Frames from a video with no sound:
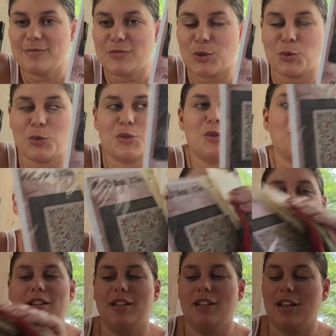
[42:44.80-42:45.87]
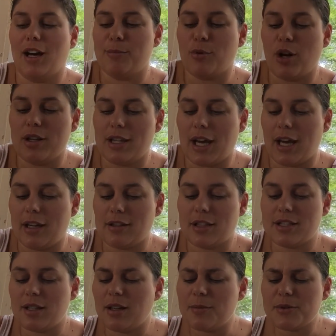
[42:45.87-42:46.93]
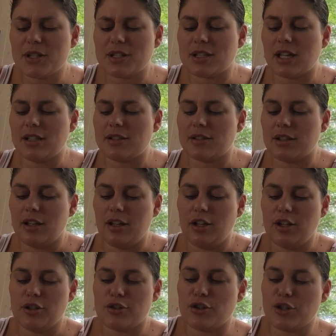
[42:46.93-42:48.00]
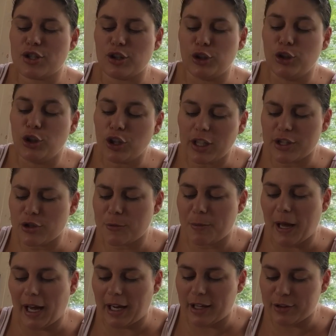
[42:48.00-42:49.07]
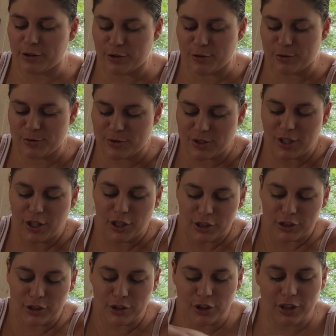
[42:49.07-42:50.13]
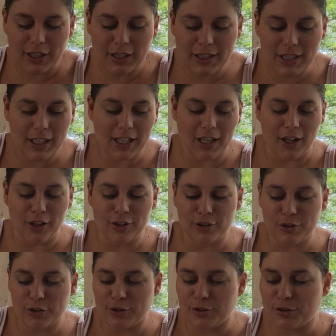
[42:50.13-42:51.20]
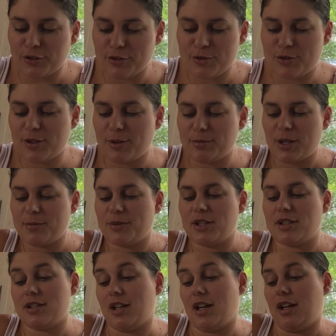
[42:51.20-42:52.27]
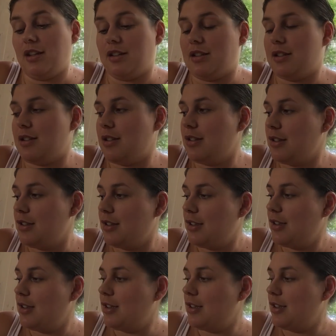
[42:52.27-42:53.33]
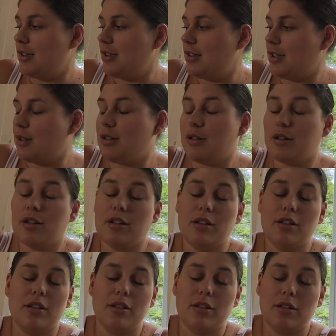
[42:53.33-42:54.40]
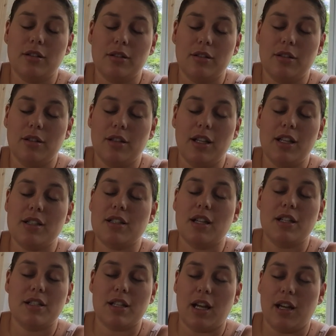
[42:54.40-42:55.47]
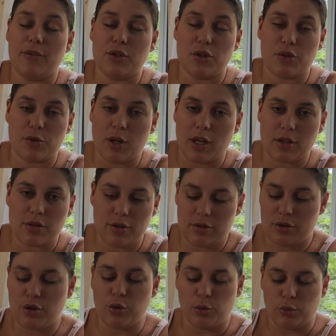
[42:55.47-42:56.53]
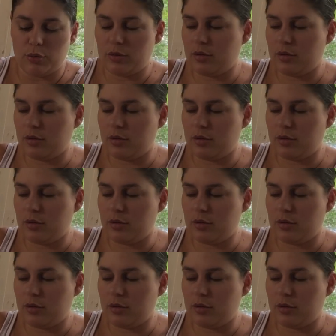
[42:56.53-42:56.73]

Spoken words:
So it's so funny I brought that, because sometimes it's nice to just look at your patterns, look at the colors. Sometimes it's nice, and it's nice to have a distraction too